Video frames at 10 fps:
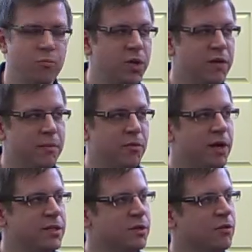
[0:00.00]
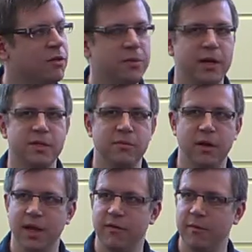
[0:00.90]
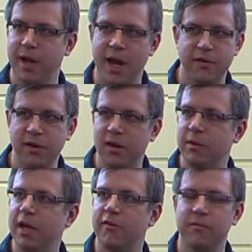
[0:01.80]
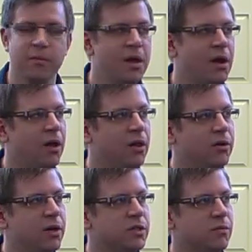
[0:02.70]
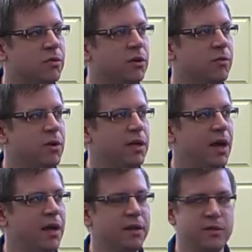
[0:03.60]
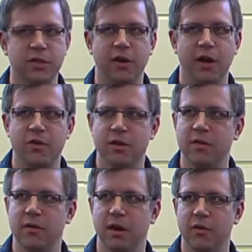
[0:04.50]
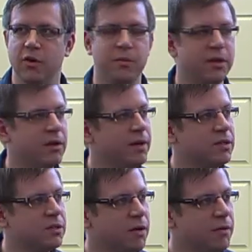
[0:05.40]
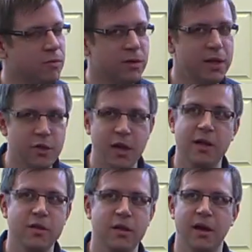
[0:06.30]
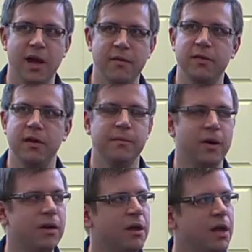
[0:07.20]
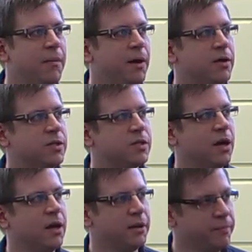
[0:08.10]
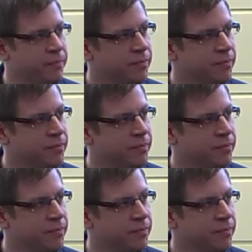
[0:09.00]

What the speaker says: we'd have MRIs all over the place. I mean, I'd have them in Africa, we'd have them all across the world where you can't get these cryogens normally, right? So it would really change everything about our society.